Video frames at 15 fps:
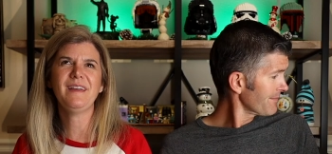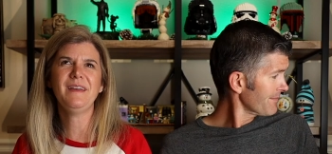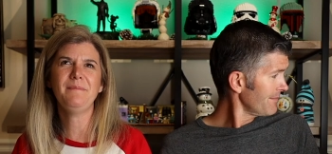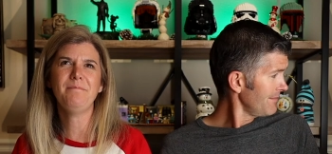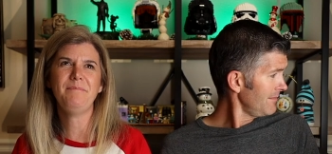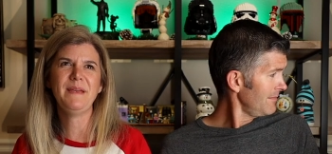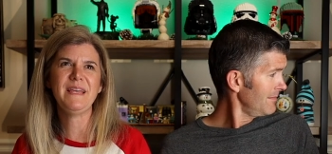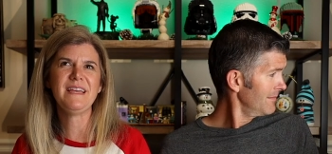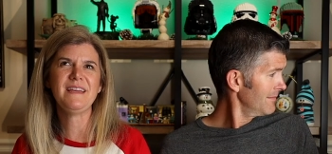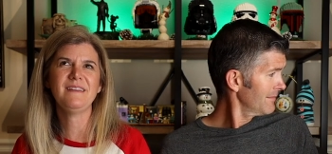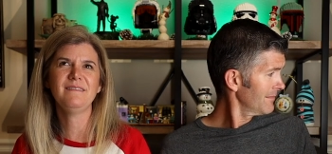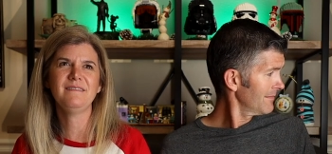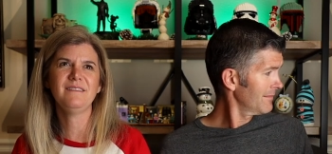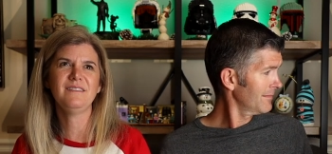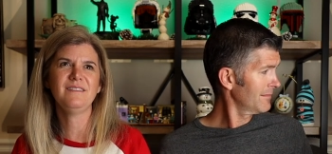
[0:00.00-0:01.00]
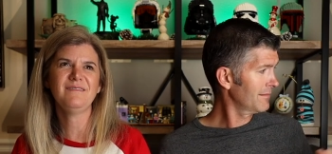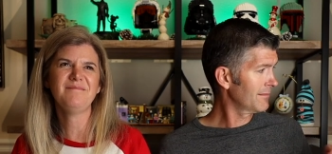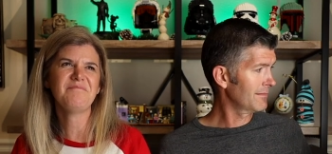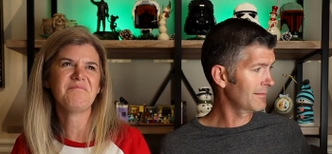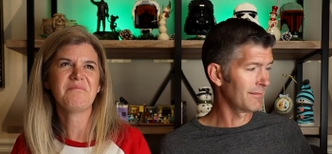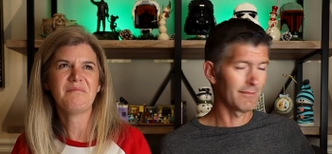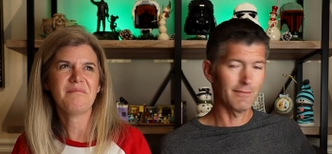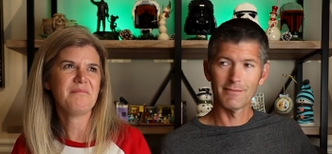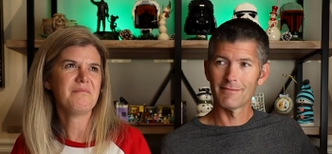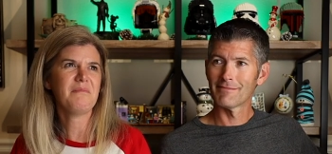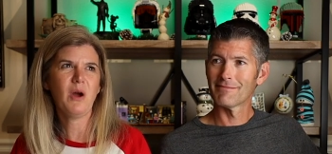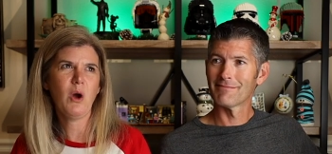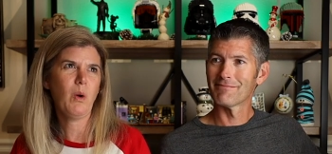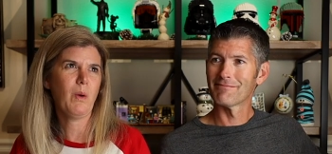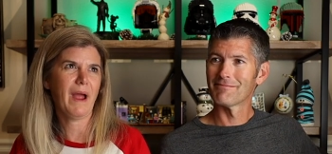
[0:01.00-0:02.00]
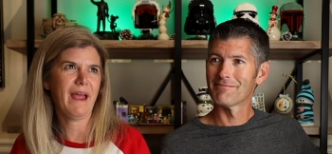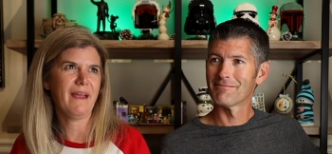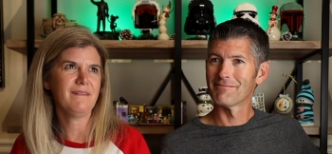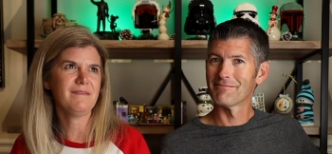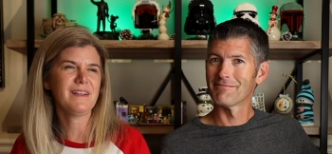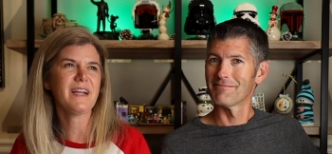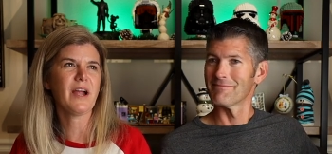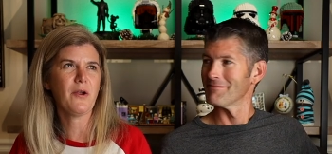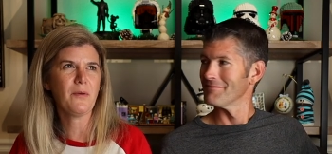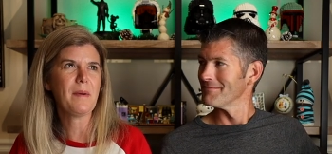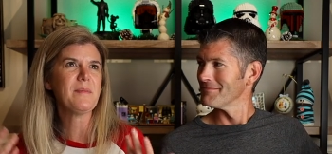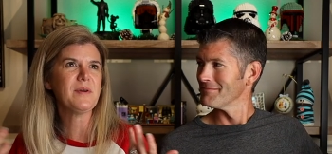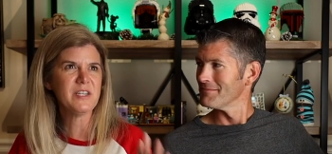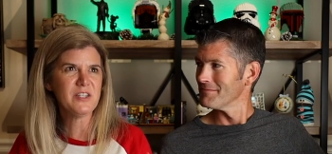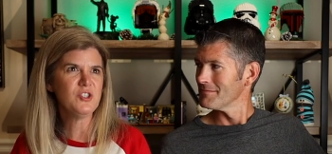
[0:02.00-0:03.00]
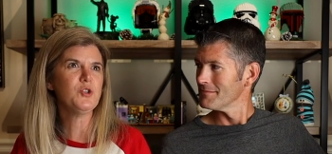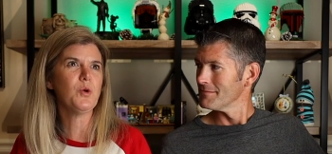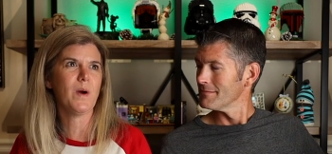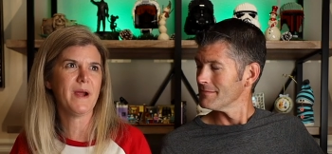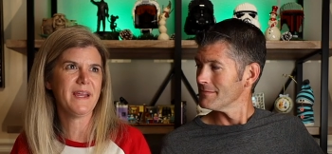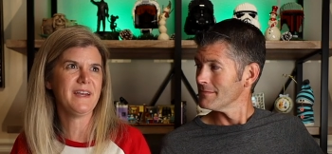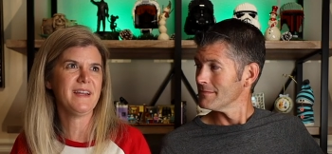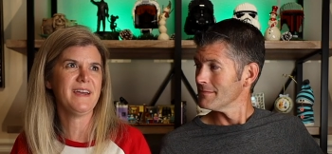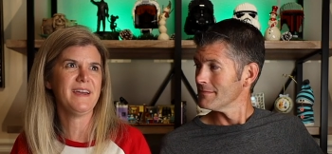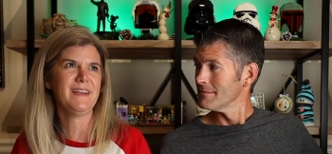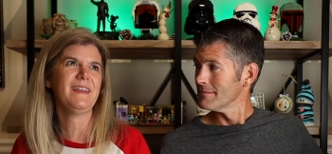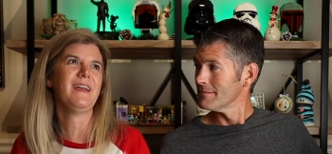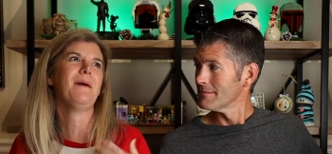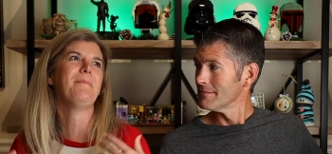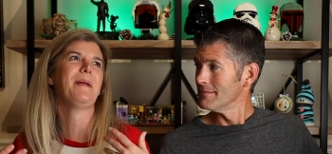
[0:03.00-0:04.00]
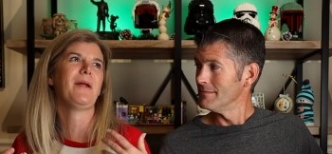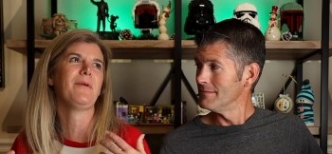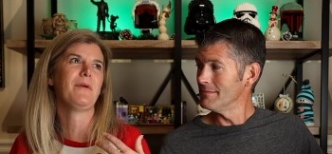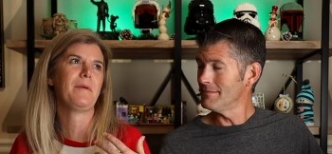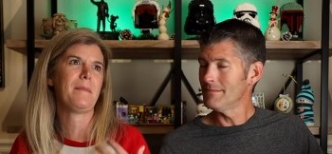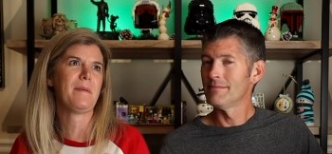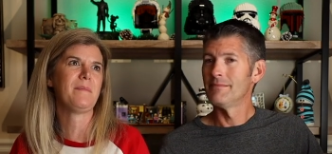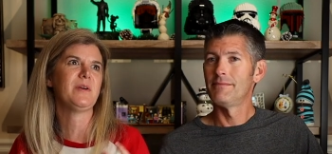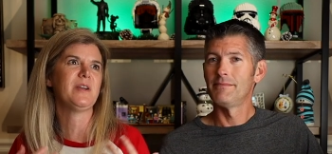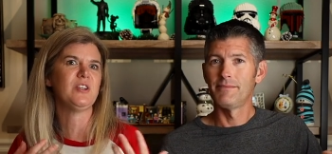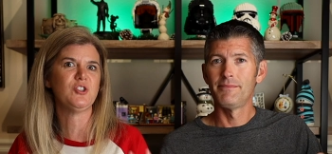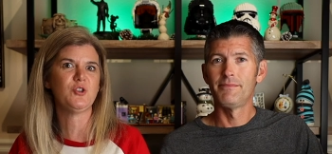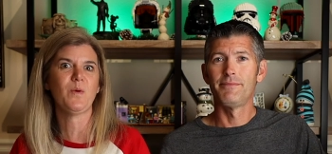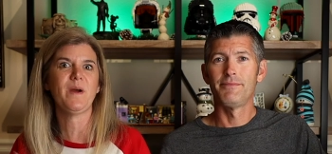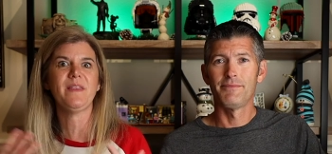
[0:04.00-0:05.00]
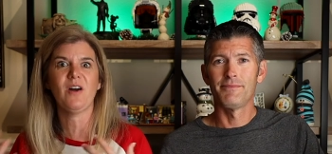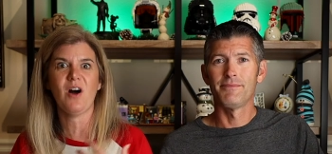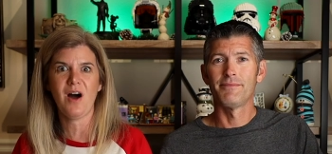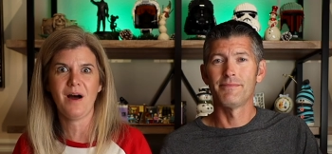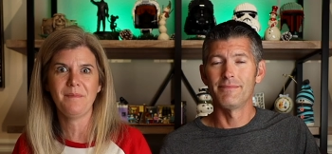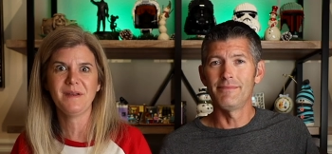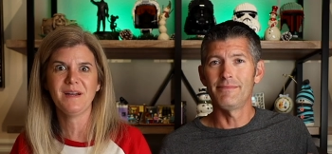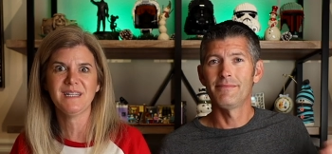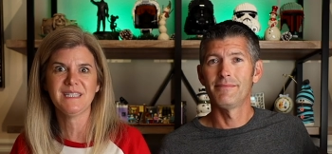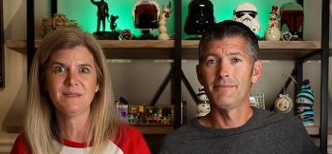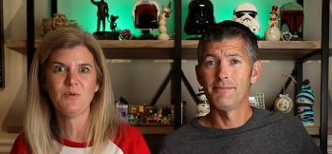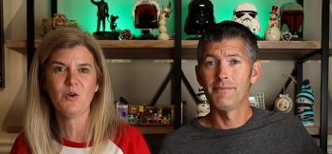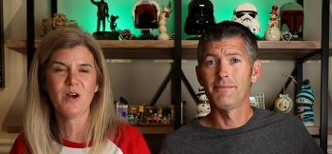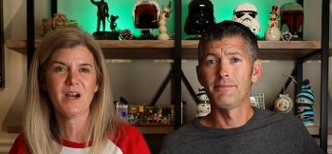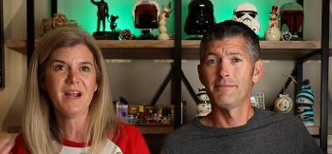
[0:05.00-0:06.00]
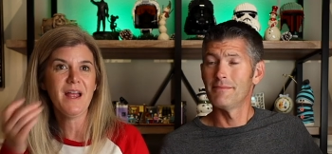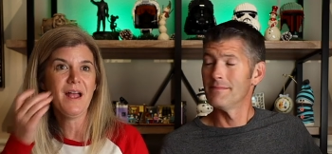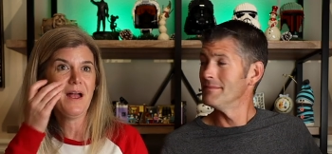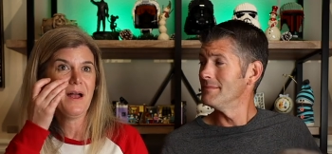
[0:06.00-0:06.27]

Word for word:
Speaker 1: it being okay. Like, I remembered enjoying it, but I remembered enjoying the ambiance more.